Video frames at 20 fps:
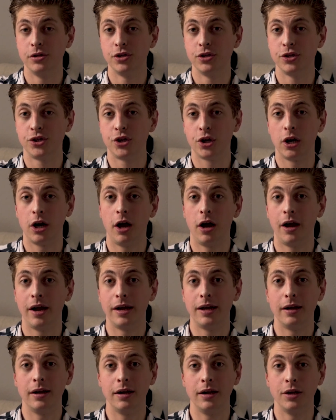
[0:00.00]

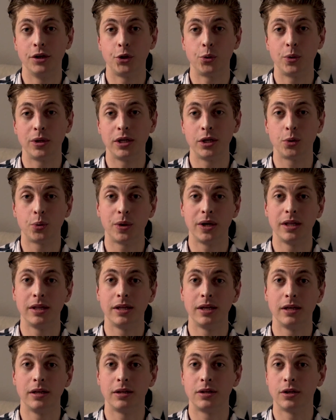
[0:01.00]
July
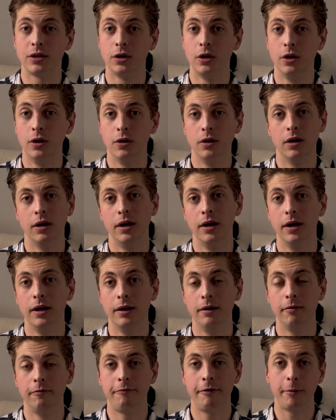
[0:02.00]
2020 till
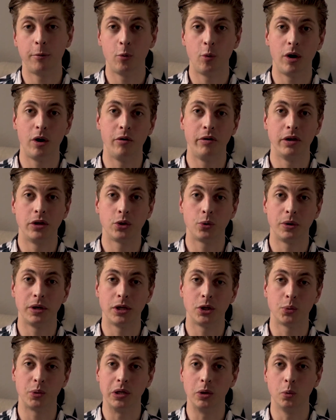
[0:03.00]
February
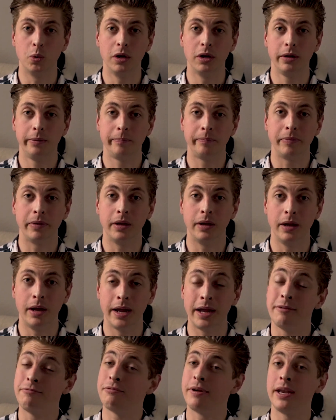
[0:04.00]
2021.
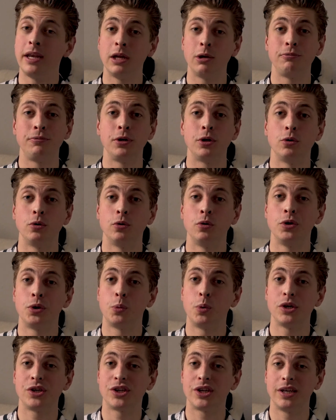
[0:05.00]
If any of you who's
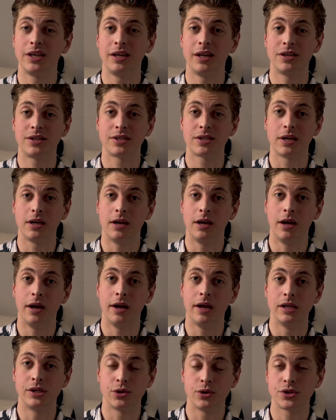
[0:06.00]
watching this
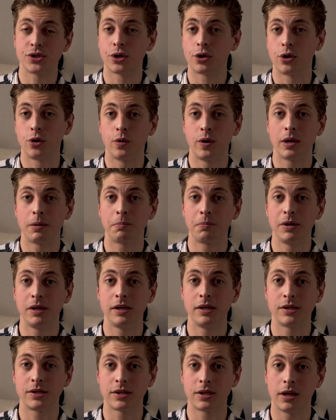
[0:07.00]
is also going,
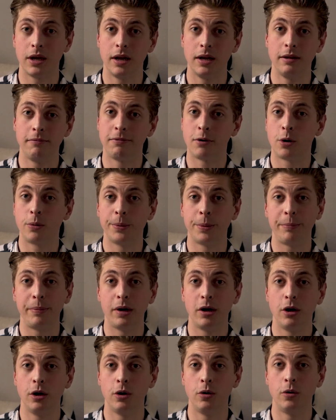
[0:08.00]
please leave a comment
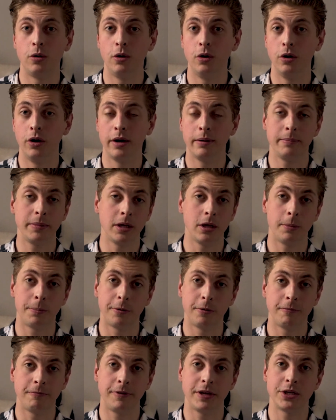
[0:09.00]
below or hit me up
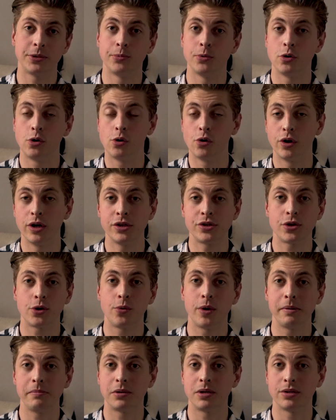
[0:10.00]
on Facebook or
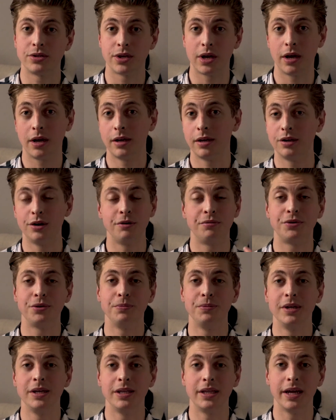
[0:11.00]
Instagram, because I'd love to
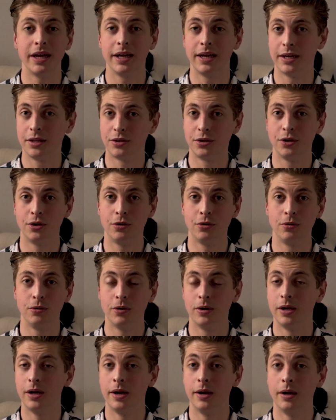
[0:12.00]
meet and get to
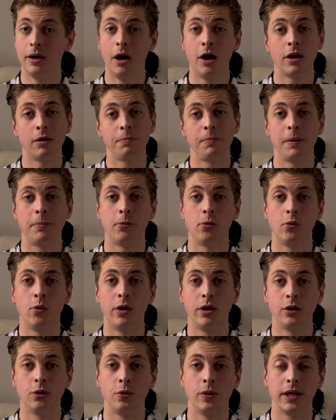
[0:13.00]
know other people who
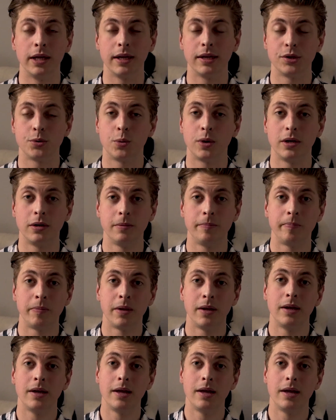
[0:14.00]
are doing it as well.